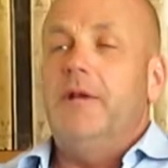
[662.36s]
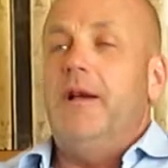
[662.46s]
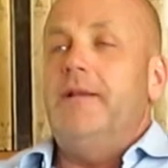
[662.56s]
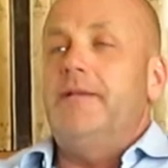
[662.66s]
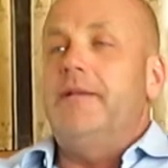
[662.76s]
So
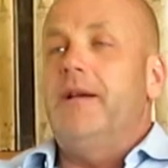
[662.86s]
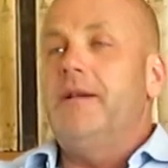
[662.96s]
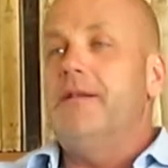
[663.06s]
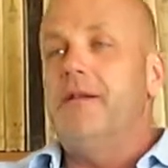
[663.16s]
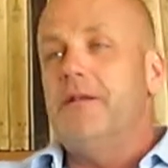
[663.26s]
I
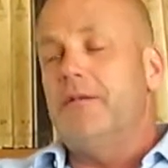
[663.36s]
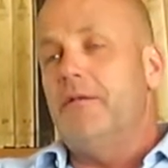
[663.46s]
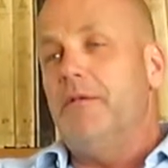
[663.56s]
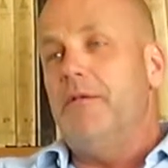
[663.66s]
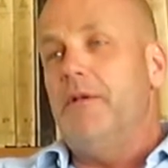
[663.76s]
said a year
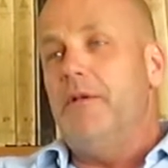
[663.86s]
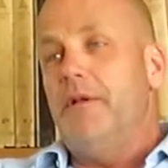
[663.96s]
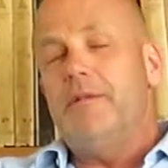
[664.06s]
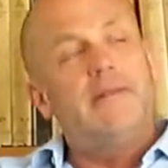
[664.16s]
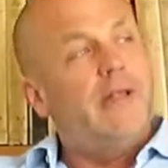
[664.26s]
ago,
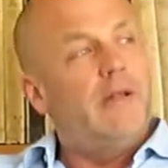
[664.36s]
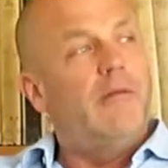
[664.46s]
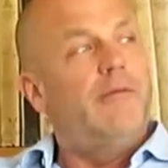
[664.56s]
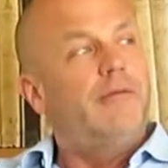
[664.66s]
instead of